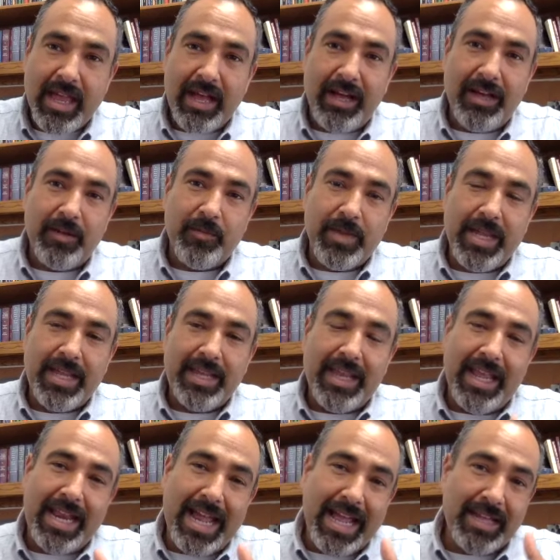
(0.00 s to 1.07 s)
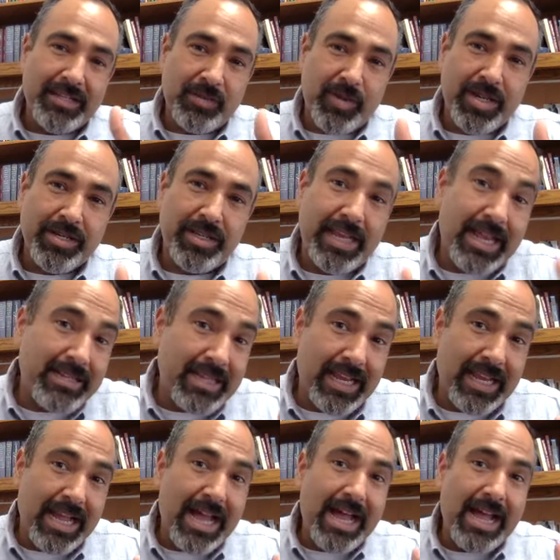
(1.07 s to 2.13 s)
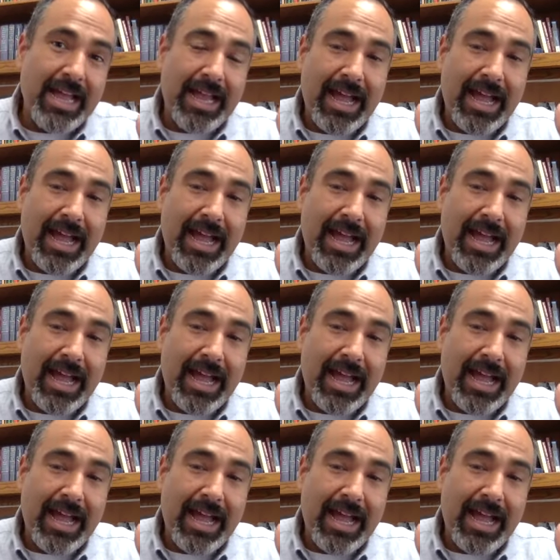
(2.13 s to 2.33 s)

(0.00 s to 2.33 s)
And I, especially as a guy,